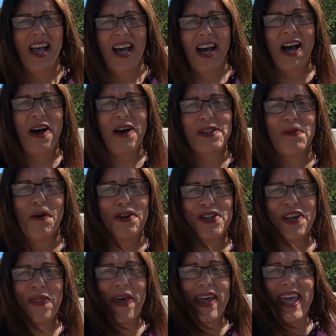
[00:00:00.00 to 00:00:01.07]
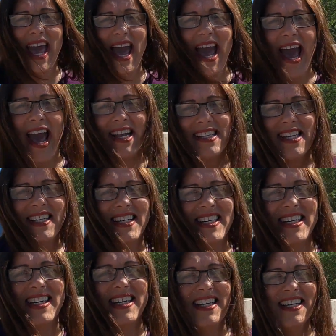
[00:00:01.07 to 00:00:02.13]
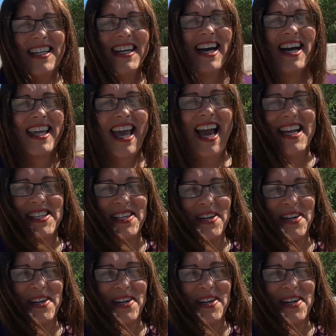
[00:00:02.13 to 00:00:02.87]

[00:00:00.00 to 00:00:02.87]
I was watching the cat. A cat